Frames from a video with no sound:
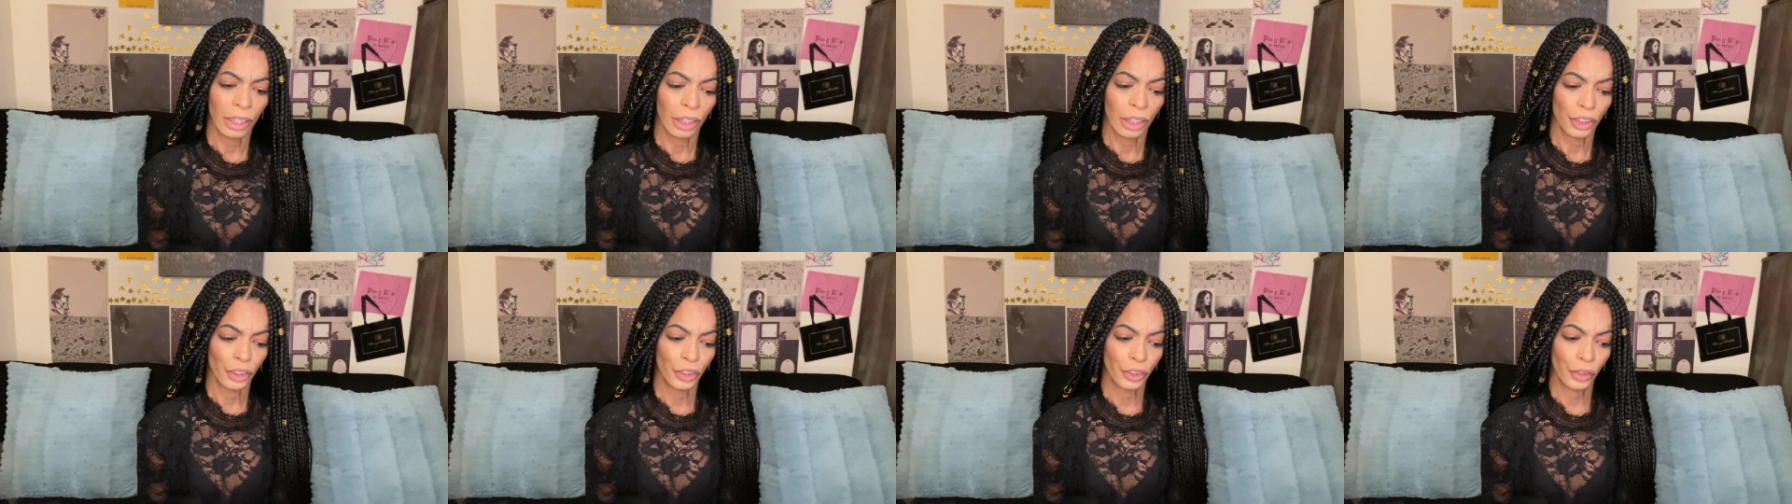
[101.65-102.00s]

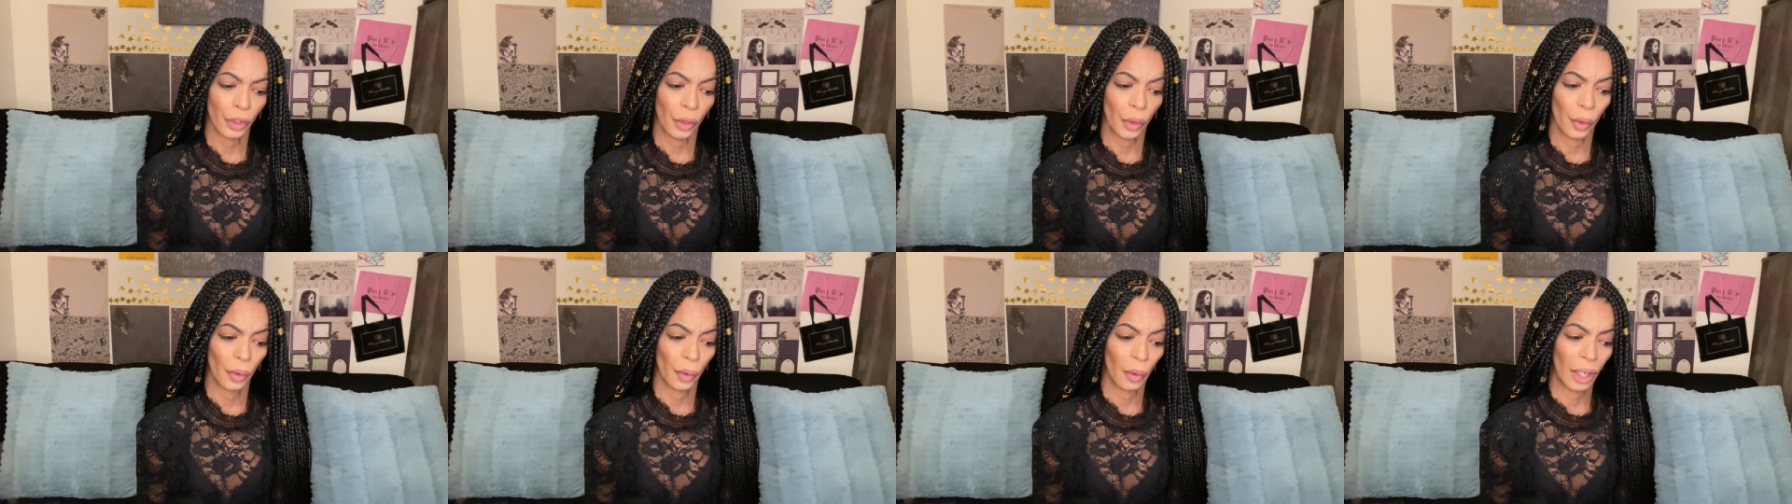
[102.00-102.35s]

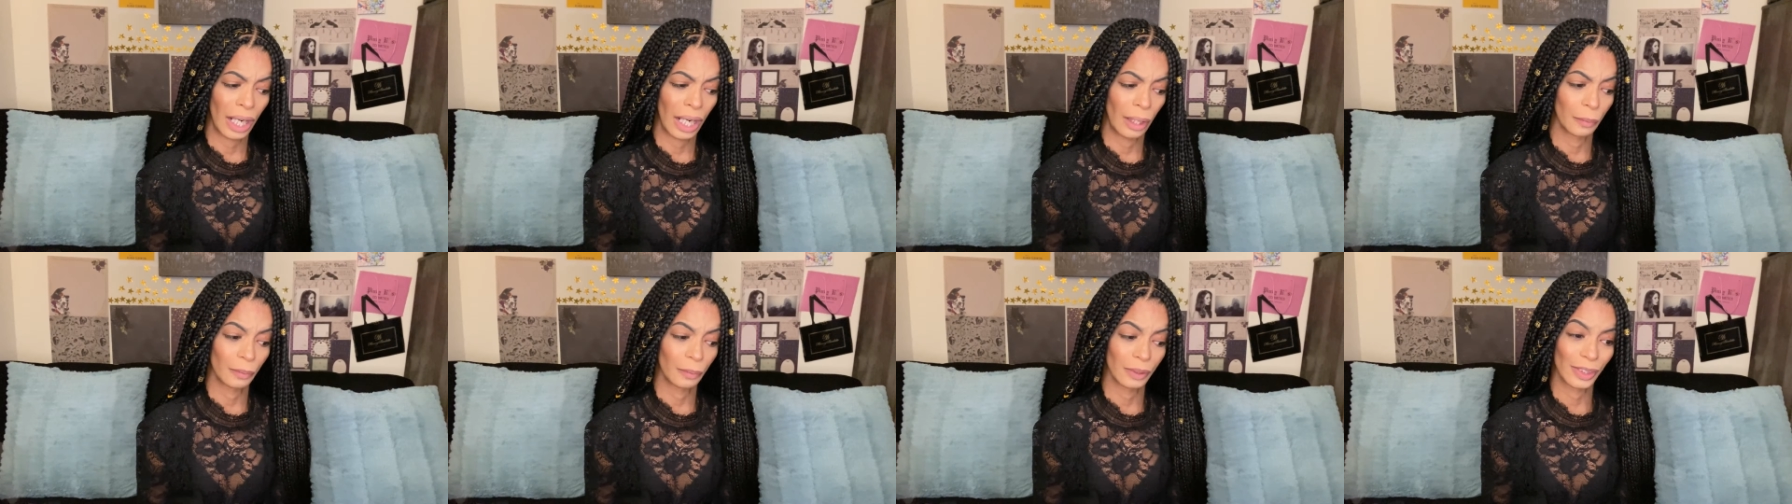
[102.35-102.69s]
So
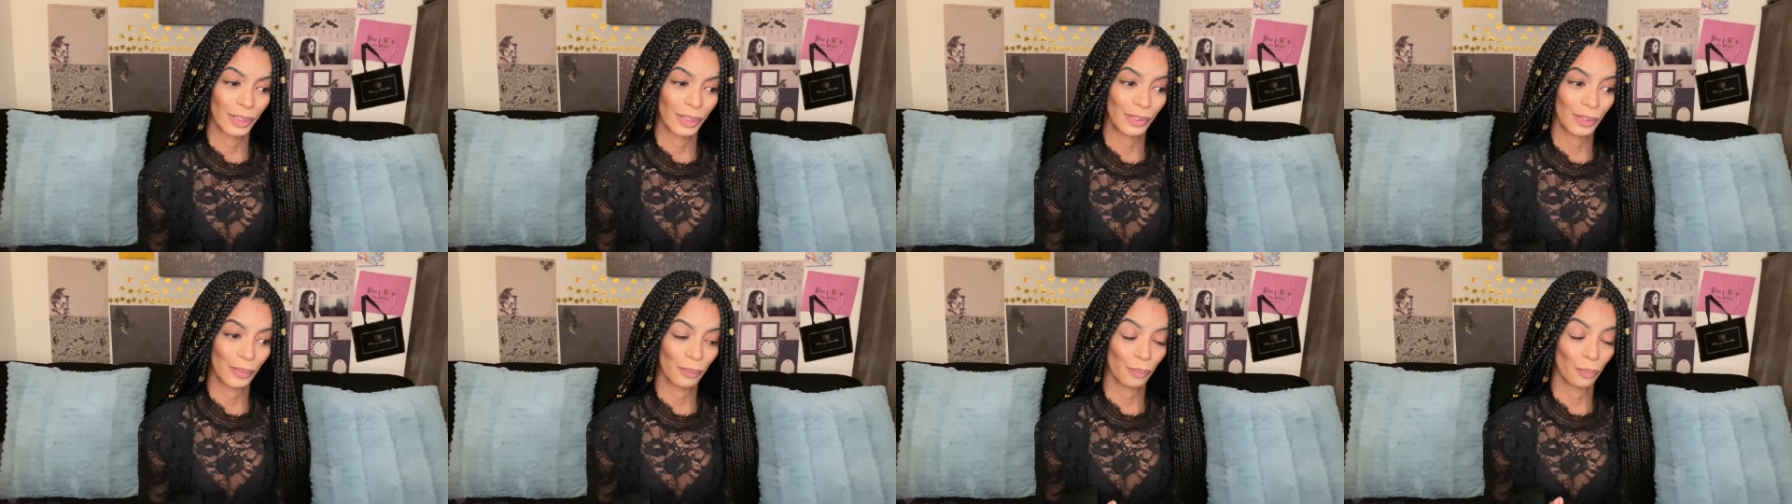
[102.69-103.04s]
I
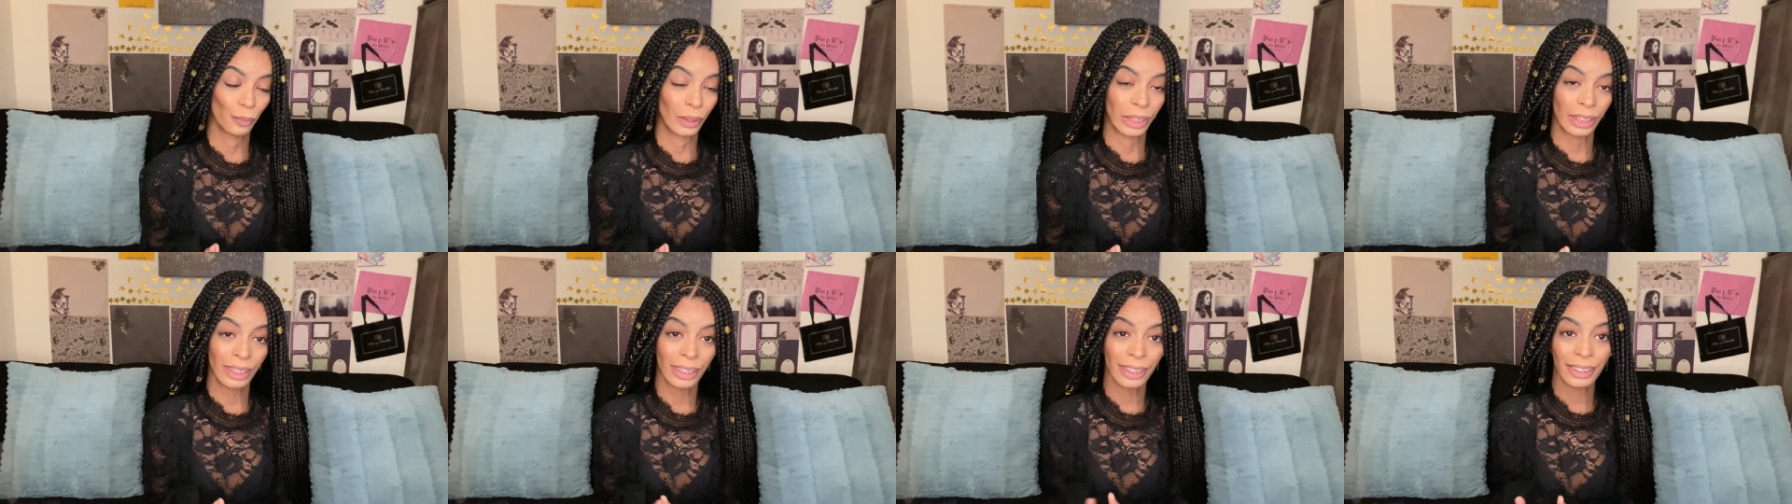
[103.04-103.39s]
was
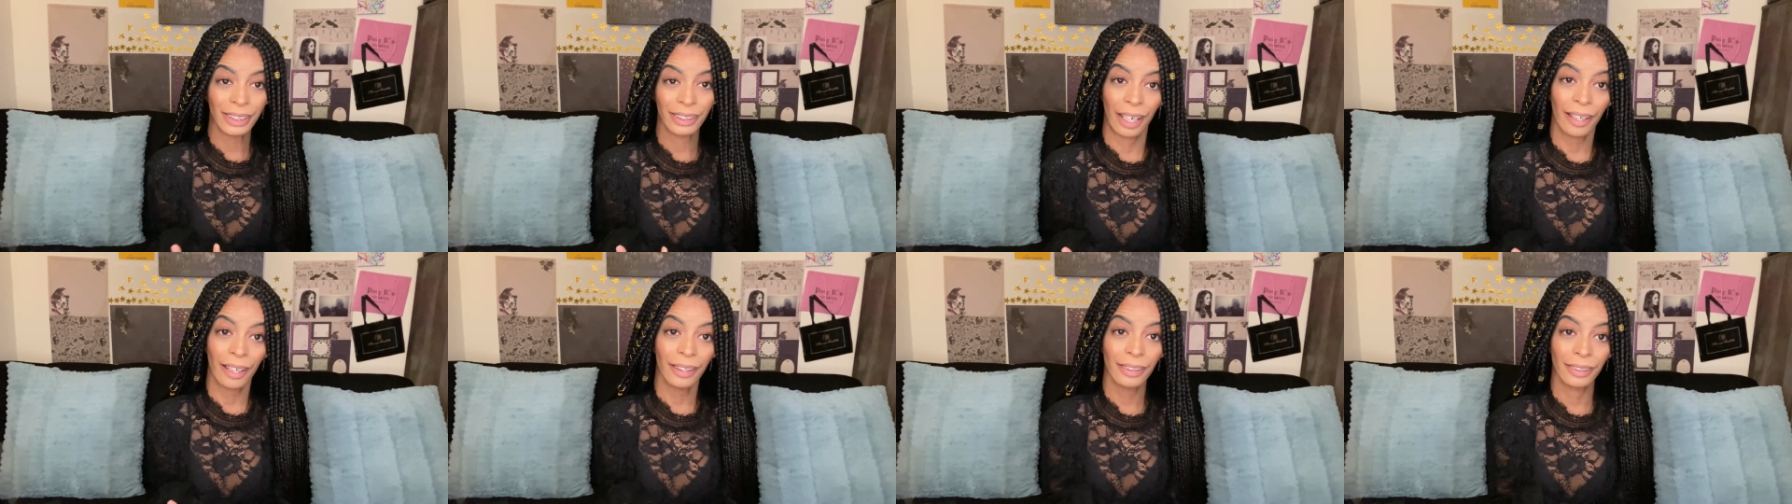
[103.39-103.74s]
really
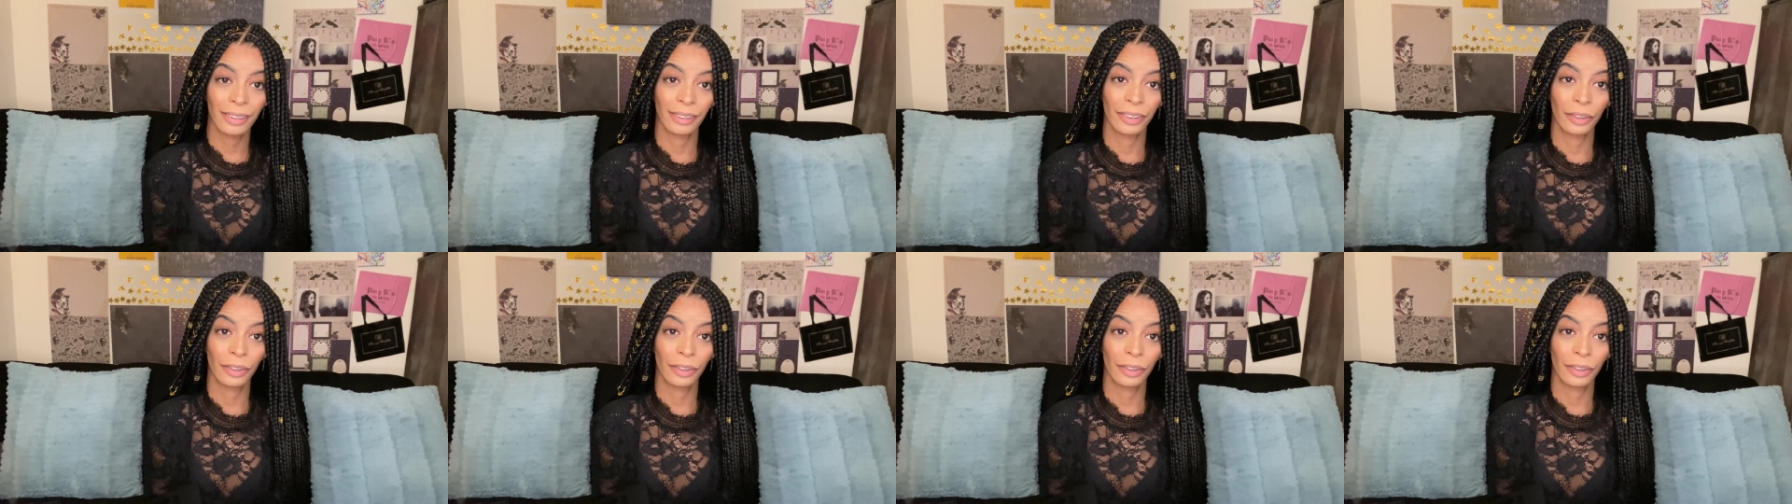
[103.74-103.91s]
excited